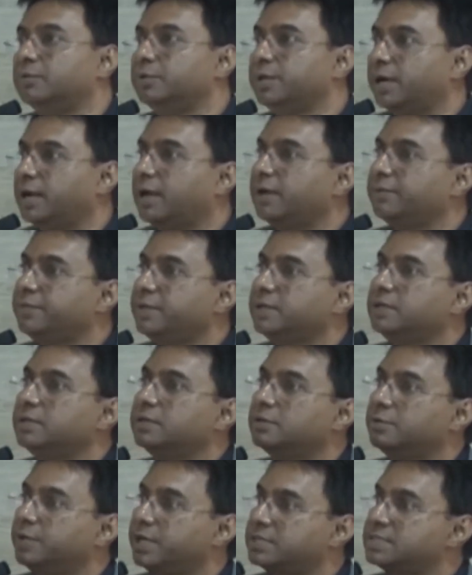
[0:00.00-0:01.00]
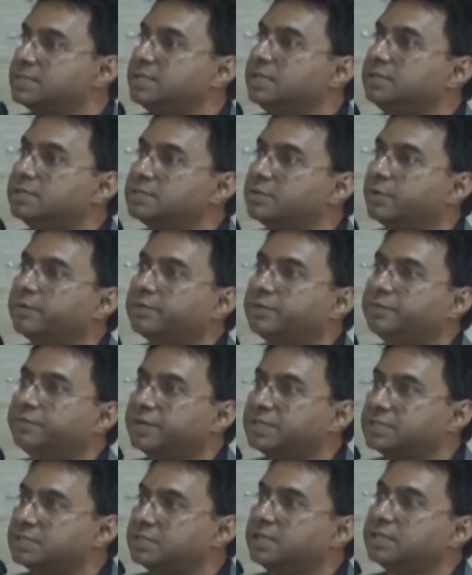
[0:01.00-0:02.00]
We are seeing this is one of the
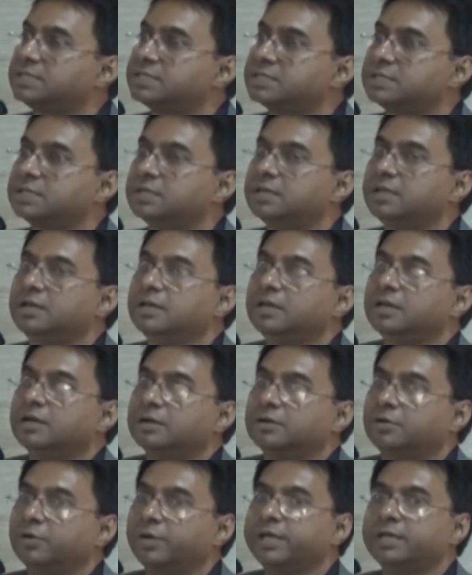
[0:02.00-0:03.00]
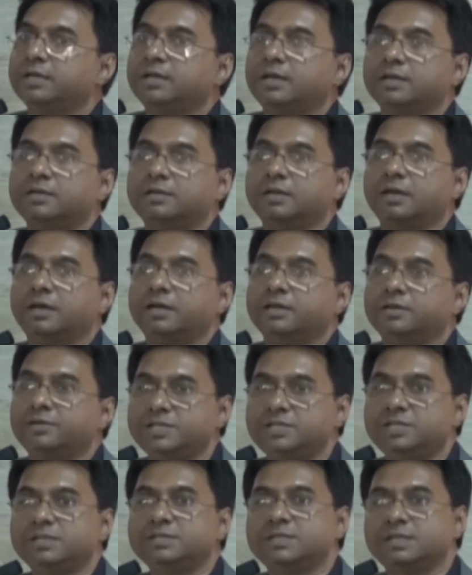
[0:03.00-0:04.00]
fastest growing
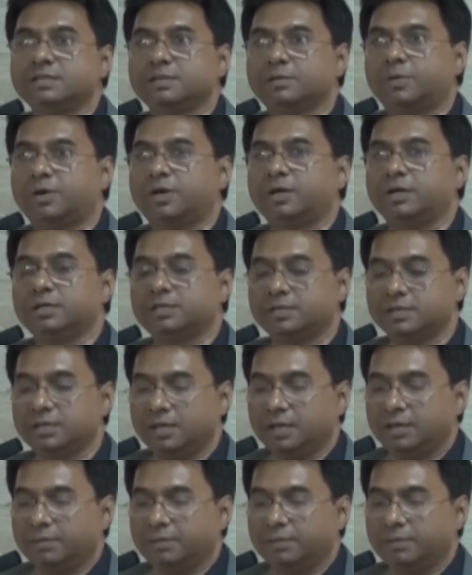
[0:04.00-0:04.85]
regions in the world.